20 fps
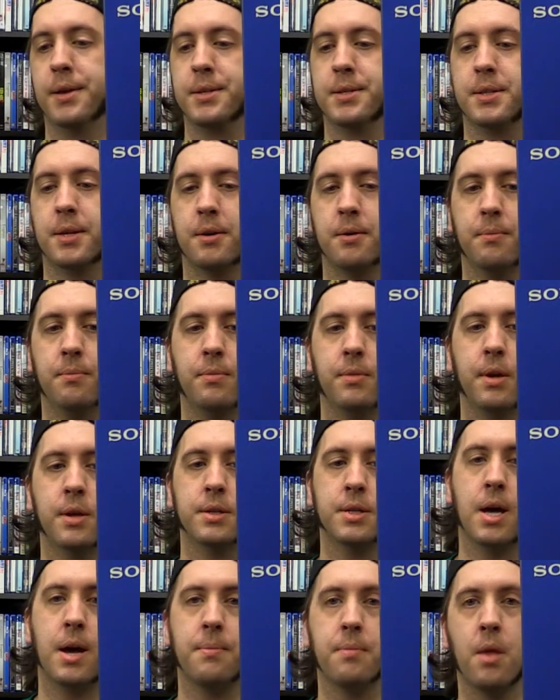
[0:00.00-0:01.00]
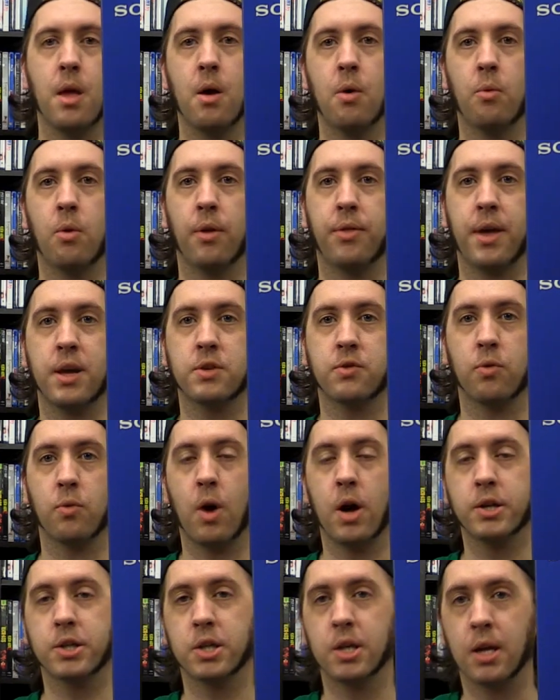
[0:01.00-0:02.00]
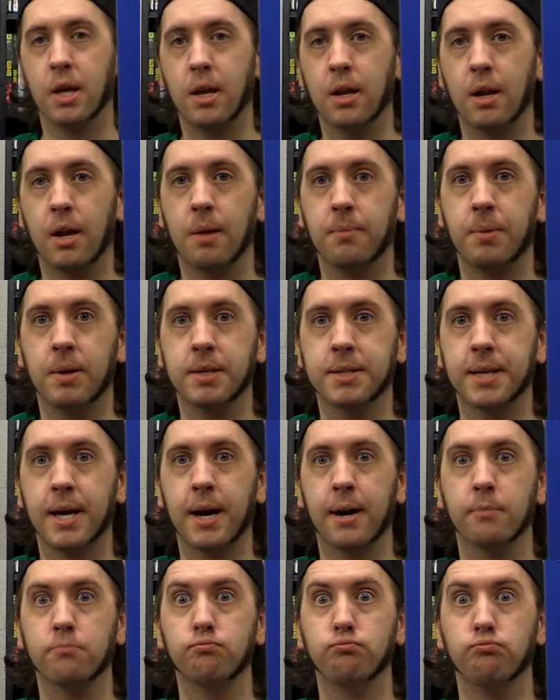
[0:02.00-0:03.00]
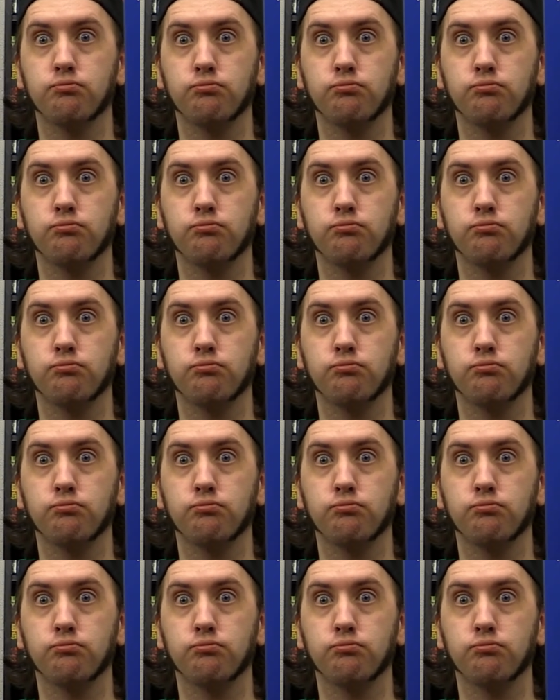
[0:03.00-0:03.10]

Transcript: So, there's that. Well, thanks for watching, and peace out.